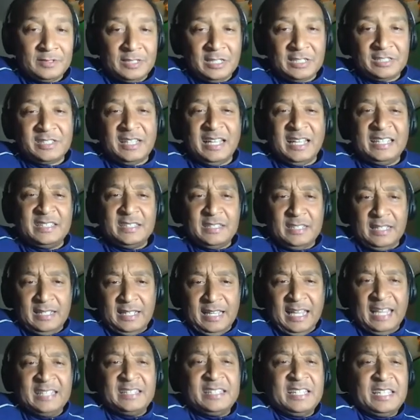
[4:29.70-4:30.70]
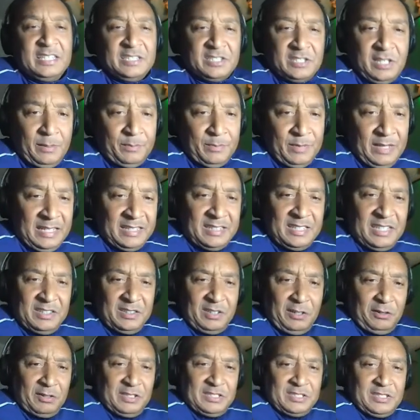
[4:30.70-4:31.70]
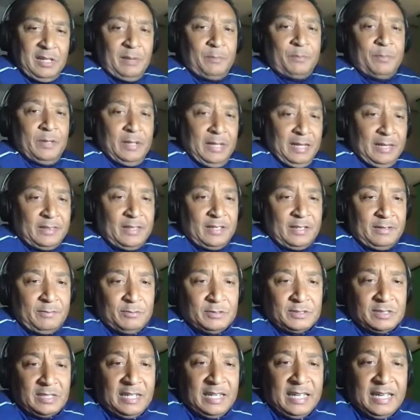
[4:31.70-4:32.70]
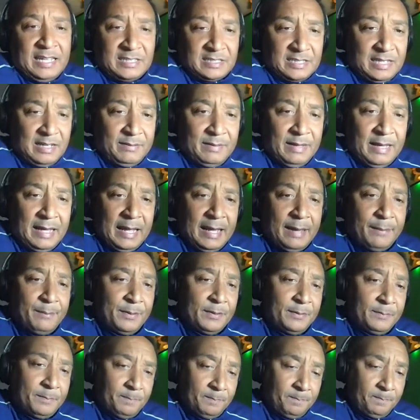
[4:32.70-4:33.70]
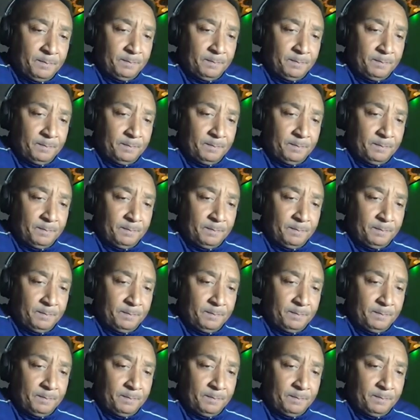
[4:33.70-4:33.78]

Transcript: Since like 1830 something, I think was the last time that happened.